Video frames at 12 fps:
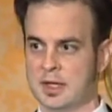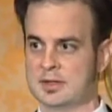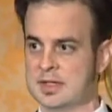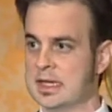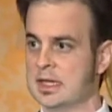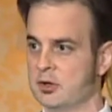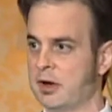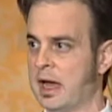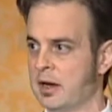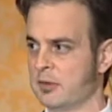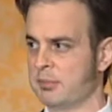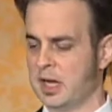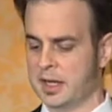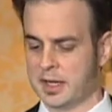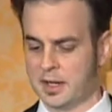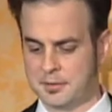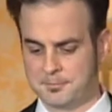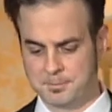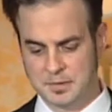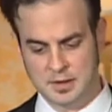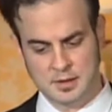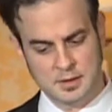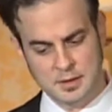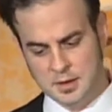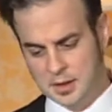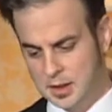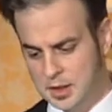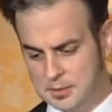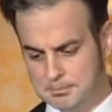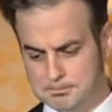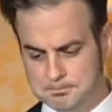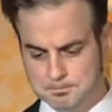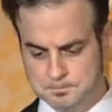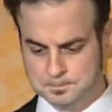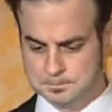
it's in or out of the polygon.